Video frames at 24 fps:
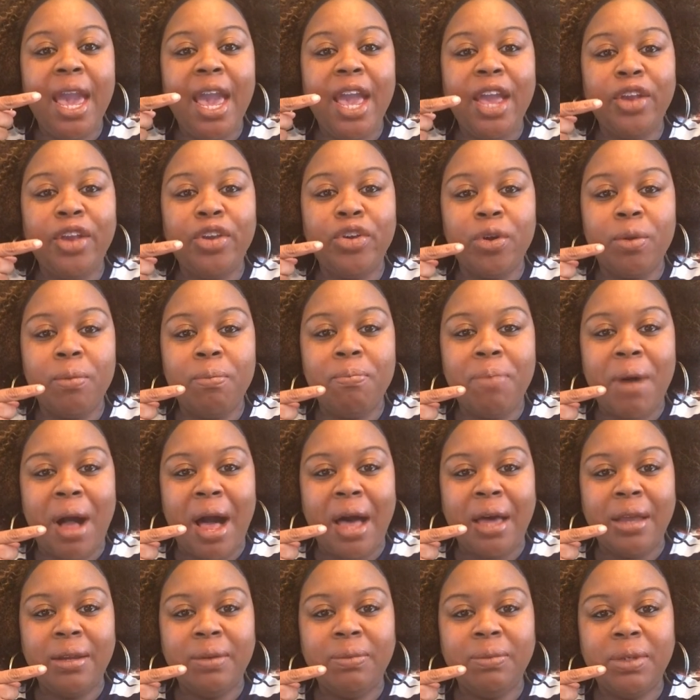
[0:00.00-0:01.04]
and your
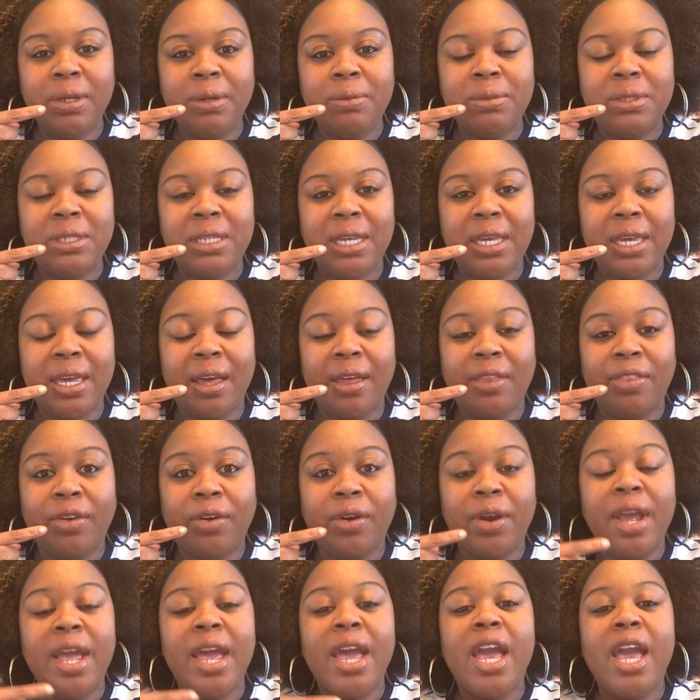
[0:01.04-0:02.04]
bottom lip together,